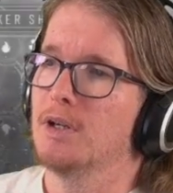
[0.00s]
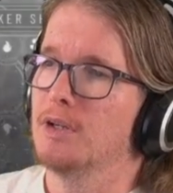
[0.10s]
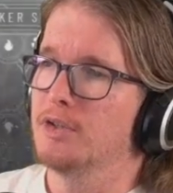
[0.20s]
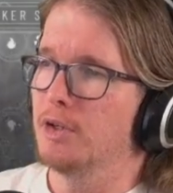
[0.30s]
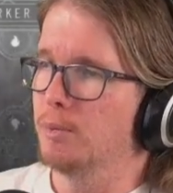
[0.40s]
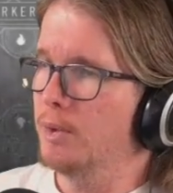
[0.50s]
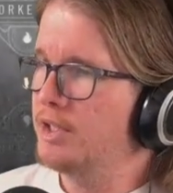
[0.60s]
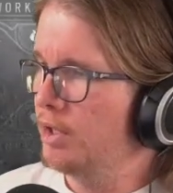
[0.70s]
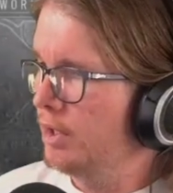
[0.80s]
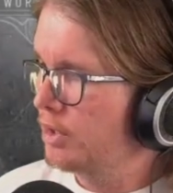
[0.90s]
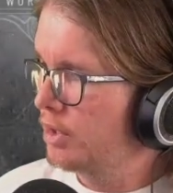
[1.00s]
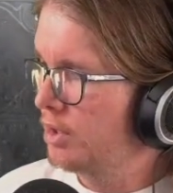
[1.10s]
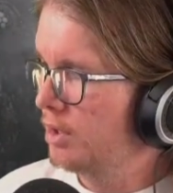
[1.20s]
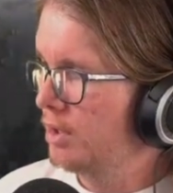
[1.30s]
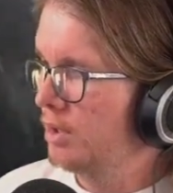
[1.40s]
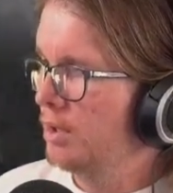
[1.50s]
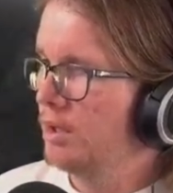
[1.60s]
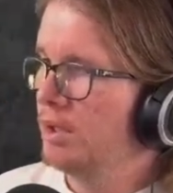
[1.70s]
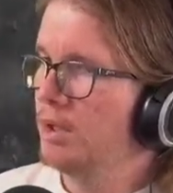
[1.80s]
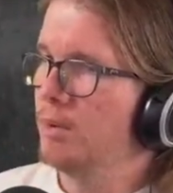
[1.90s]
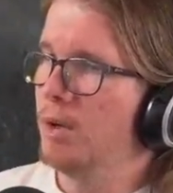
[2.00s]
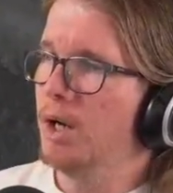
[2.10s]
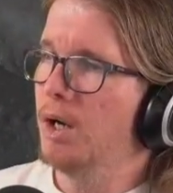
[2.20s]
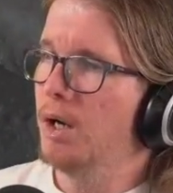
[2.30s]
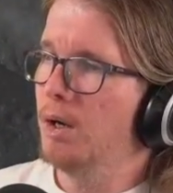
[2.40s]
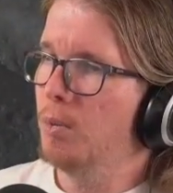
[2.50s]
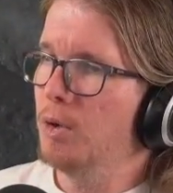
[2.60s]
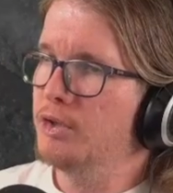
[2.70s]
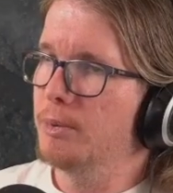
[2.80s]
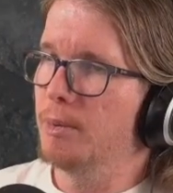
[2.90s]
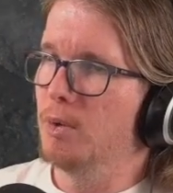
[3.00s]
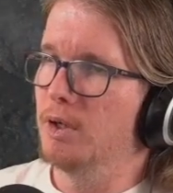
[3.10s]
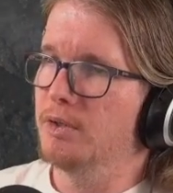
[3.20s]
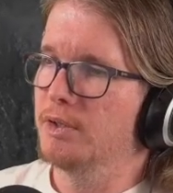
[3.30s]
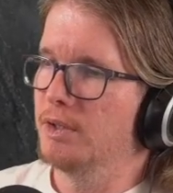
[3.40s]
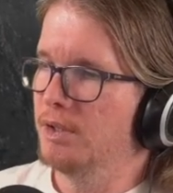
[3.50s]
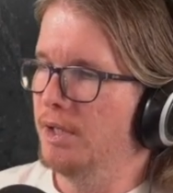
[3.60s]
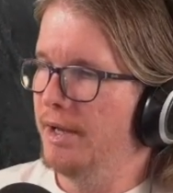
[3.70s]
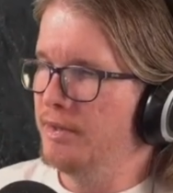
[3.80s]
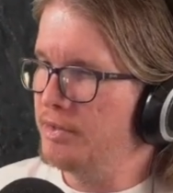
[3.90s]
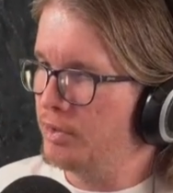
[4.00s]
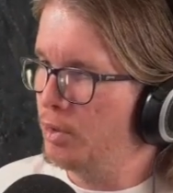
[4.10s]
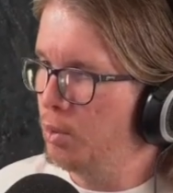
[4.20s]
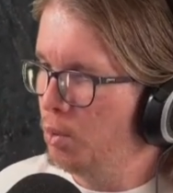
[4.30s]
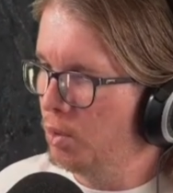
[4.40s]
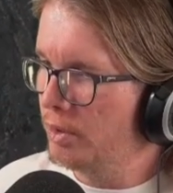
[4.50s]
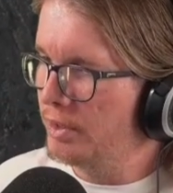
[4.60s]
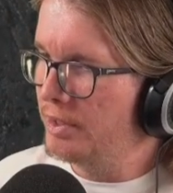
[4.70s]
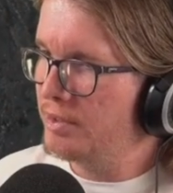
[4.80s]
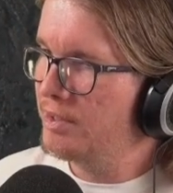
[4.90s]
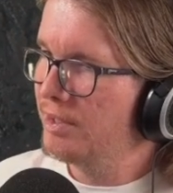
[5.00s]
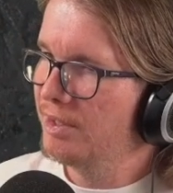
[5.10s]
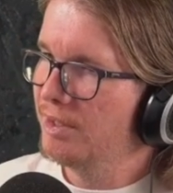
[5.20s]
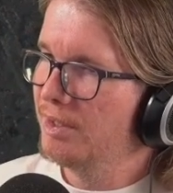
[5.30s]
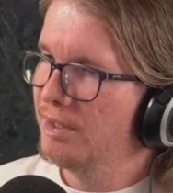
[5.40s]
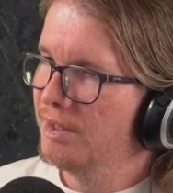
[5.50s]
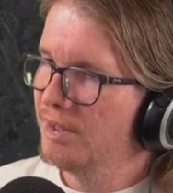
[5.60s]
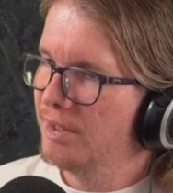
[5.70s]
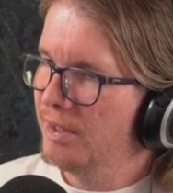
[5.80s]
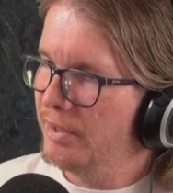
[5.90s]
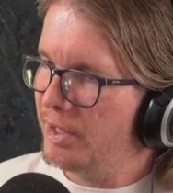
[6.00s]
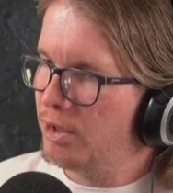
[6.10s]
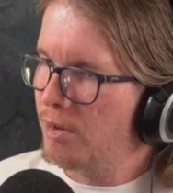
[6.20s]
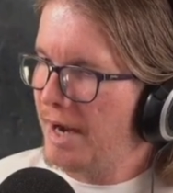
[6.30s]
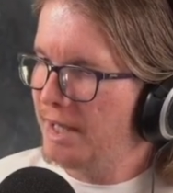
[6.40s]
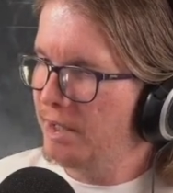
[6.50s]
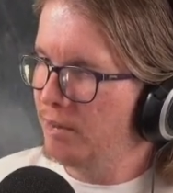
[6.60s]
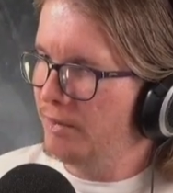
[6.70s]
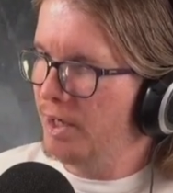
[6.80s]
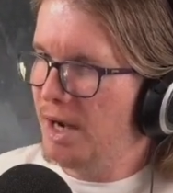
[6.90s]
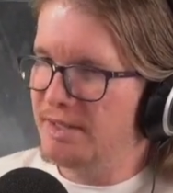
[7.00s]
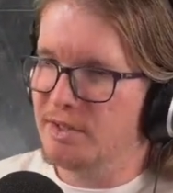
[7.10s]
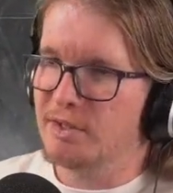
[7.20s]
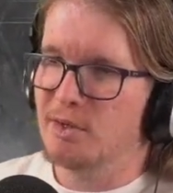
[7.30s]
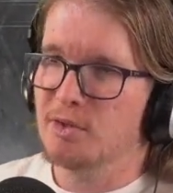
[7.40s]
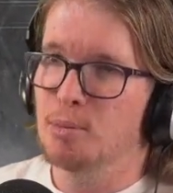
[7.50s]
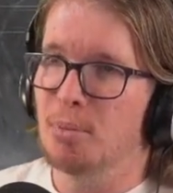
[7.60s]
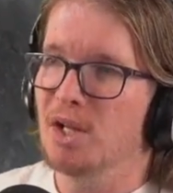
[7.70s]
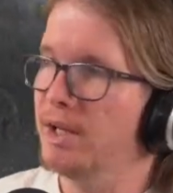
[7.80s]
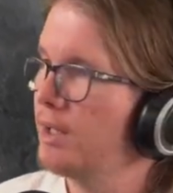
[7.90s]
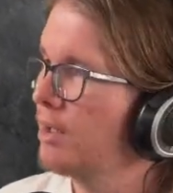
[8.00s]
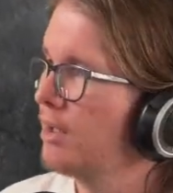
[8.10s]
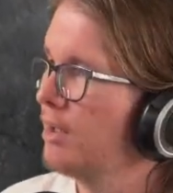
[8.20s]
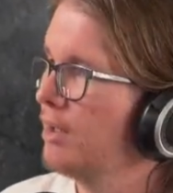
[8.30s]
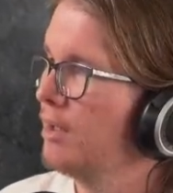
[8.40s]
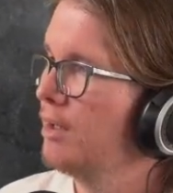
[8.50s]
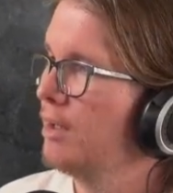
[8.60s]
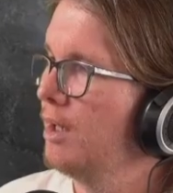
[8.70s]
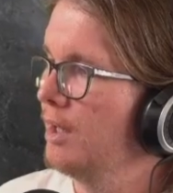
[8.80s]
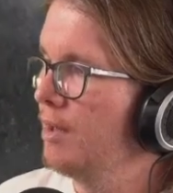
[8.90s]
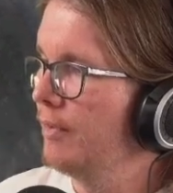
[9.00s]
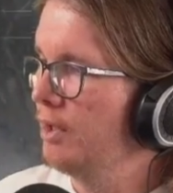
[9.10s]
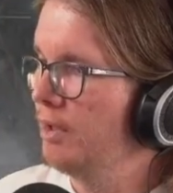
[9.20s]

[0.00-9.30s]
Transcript: So research, what do we want? This is cool. Look at this. The cracking of the ice. It's so symbolic. Love it.